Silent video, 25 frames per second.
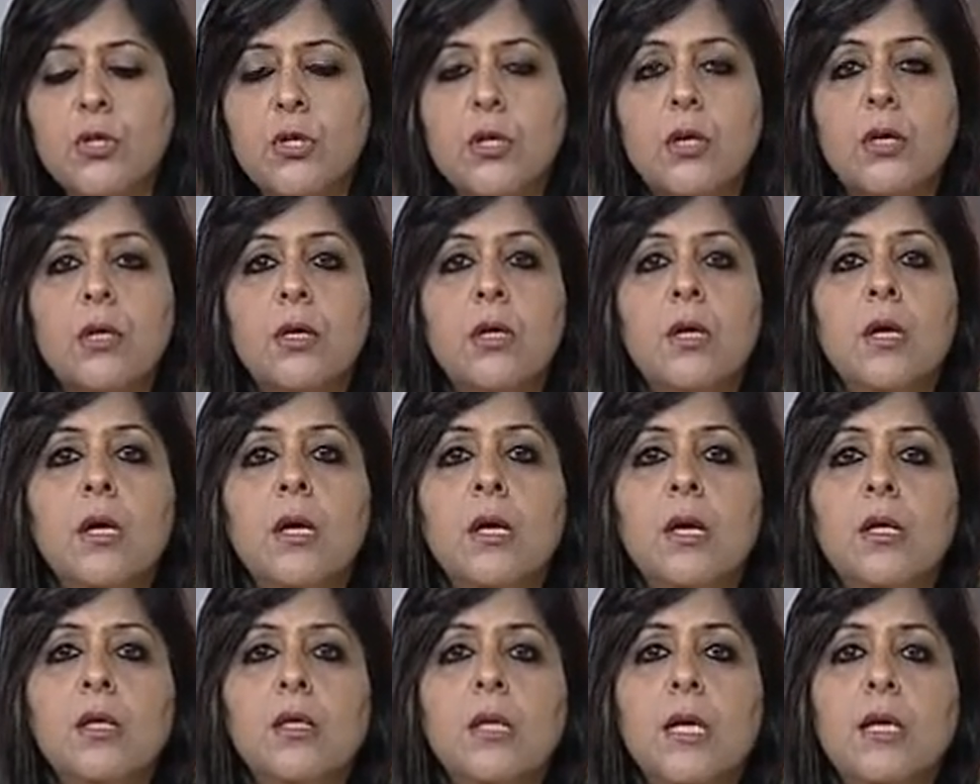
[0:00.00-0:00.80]
Uh,
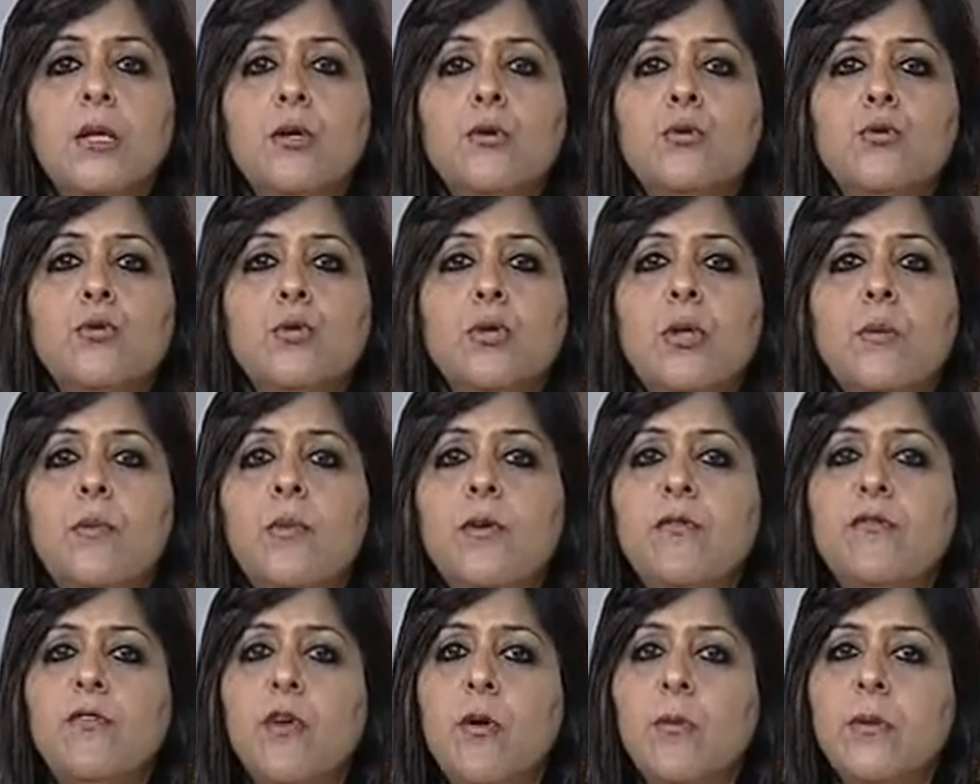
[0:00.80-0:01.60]
then you do the
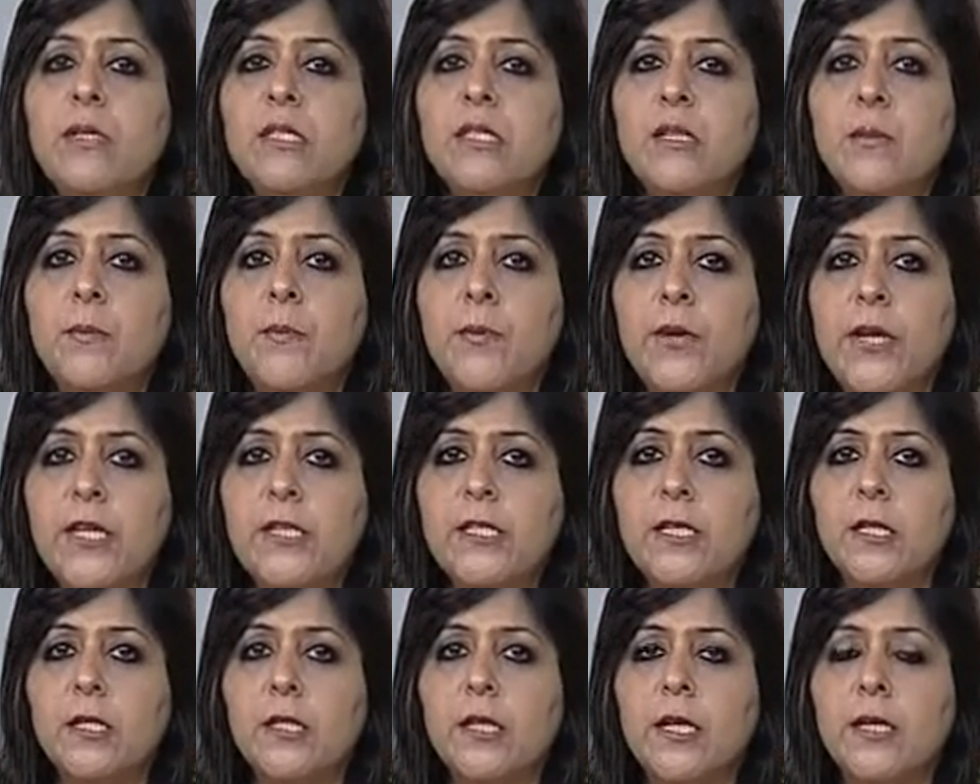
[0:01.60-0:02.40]
performance
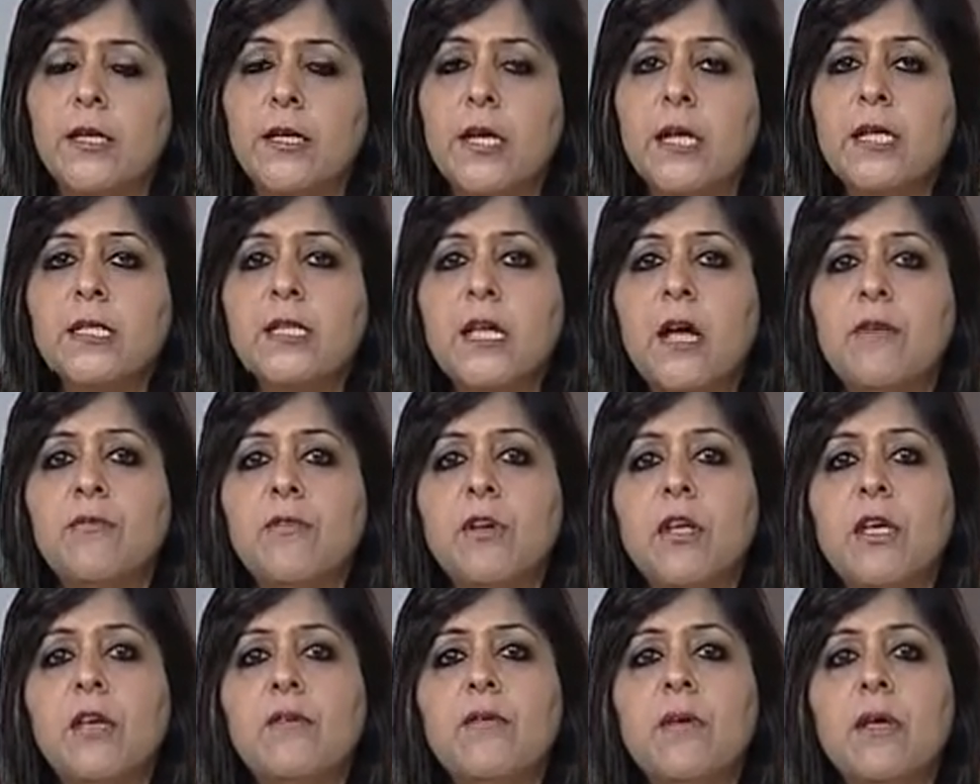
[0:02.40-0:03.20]
appraisal that yes,
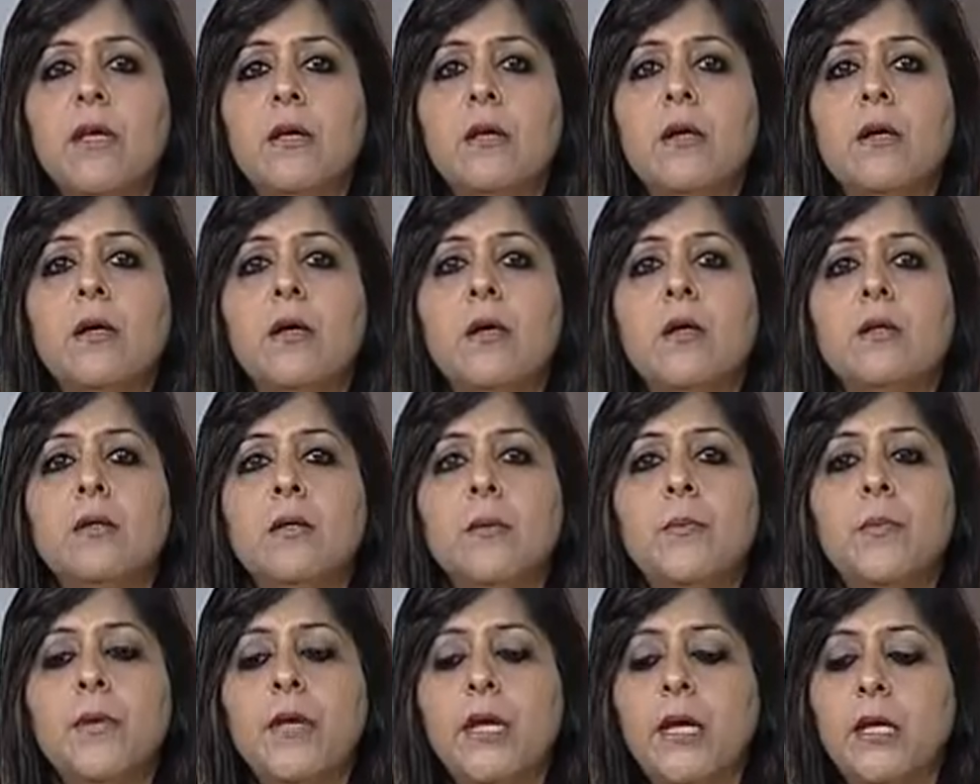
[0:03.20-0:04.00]
after giving uh,
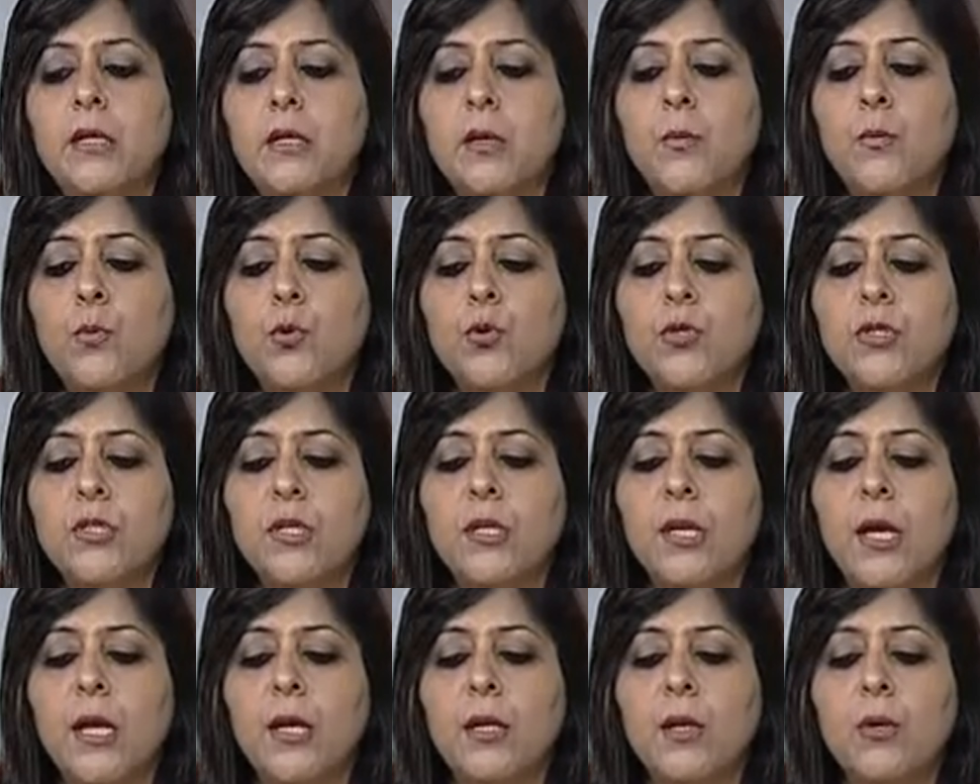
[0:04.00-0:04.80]
the pre and the post
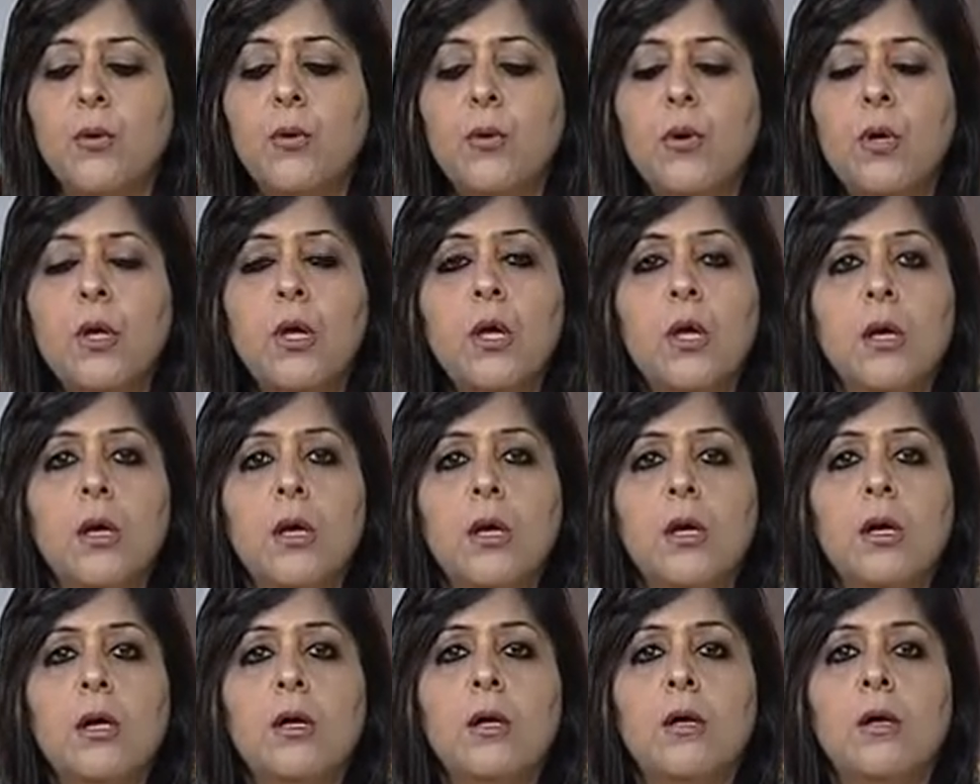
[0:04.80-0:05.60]
scenario
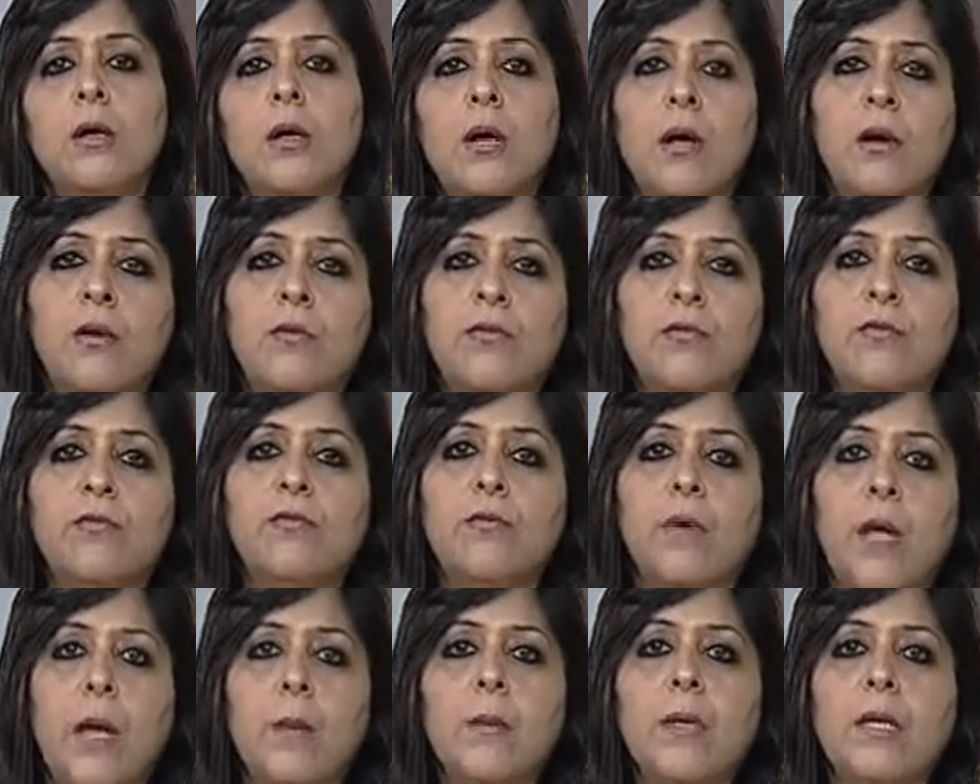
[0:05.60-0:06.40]
uh, of,
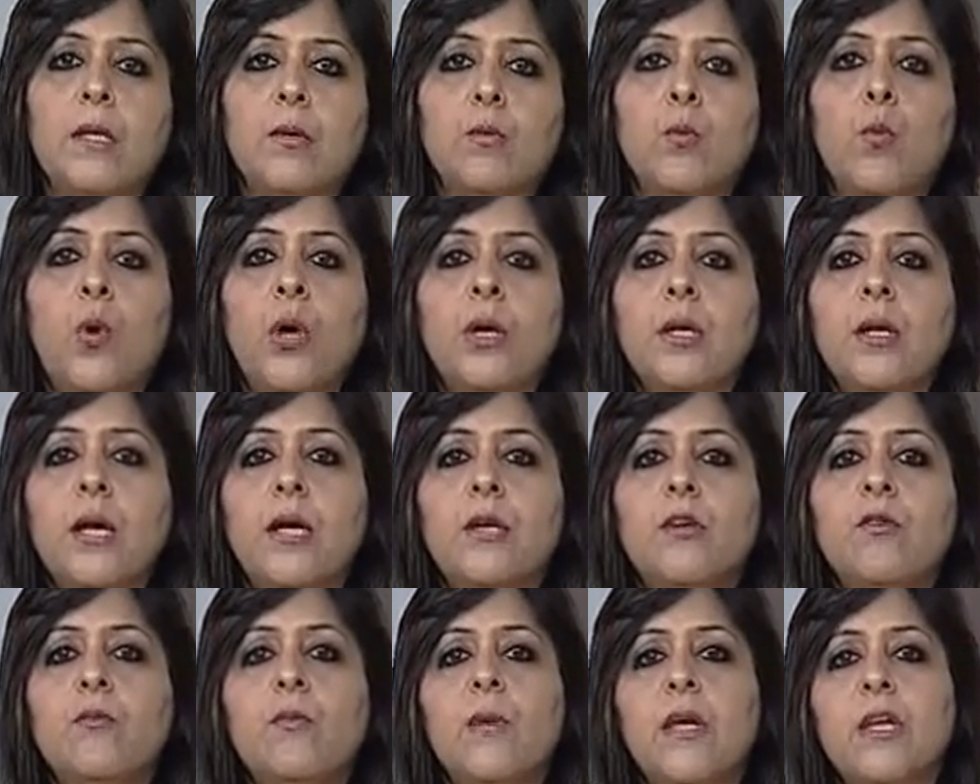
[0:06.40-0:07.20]
I mean, what
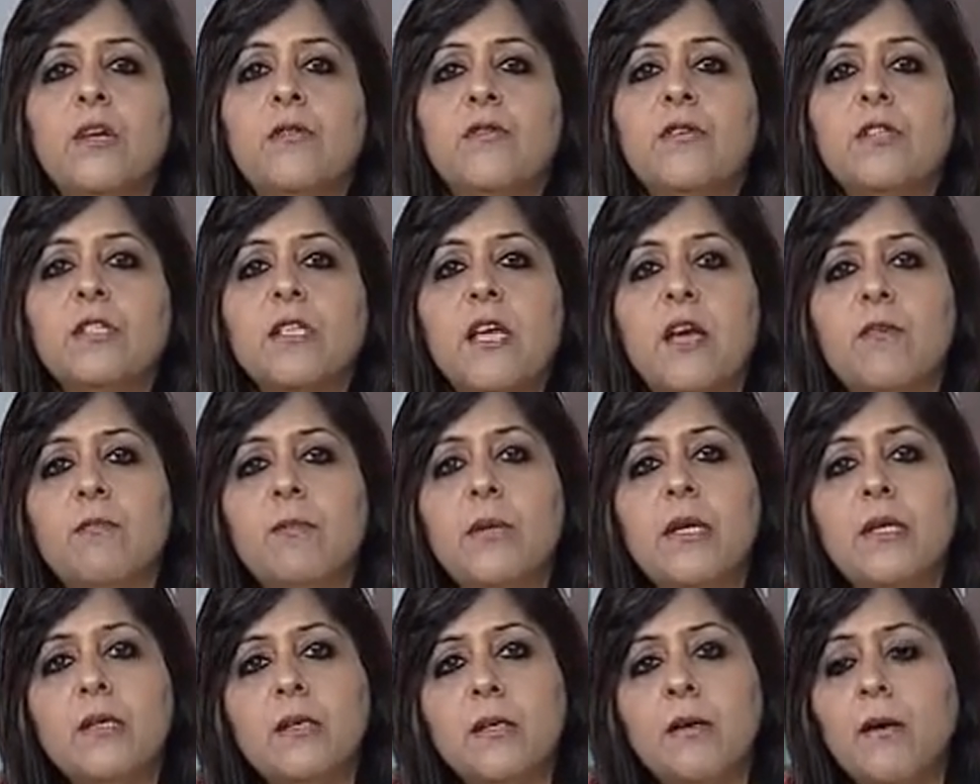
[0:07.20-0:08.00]
kind of benefits have
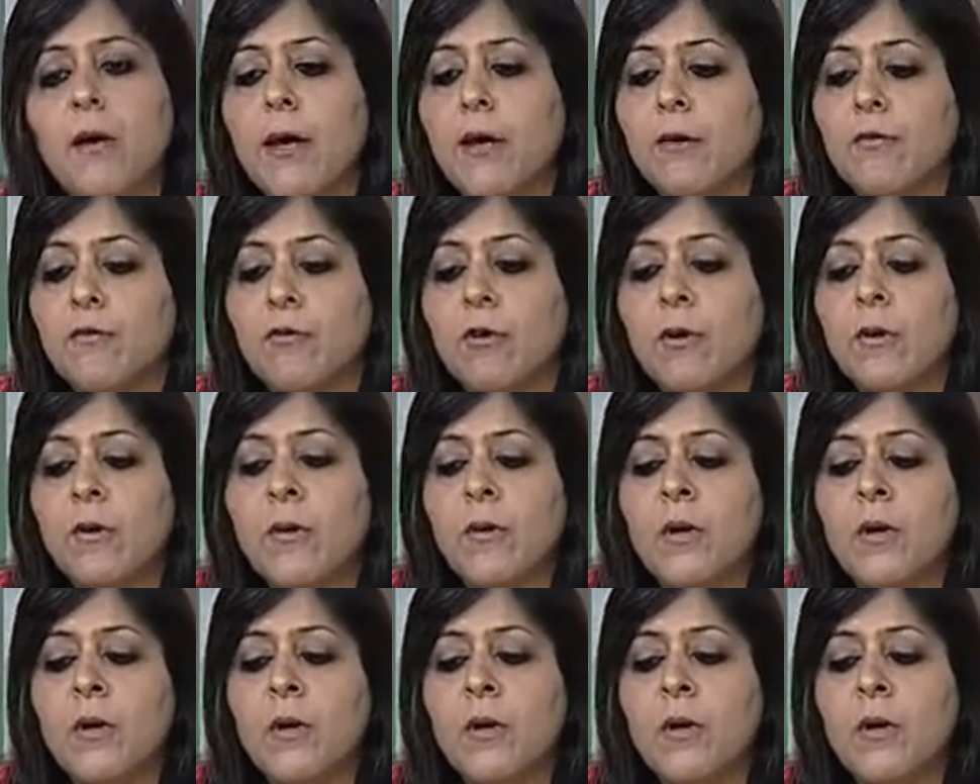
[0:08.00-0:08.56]
been derived.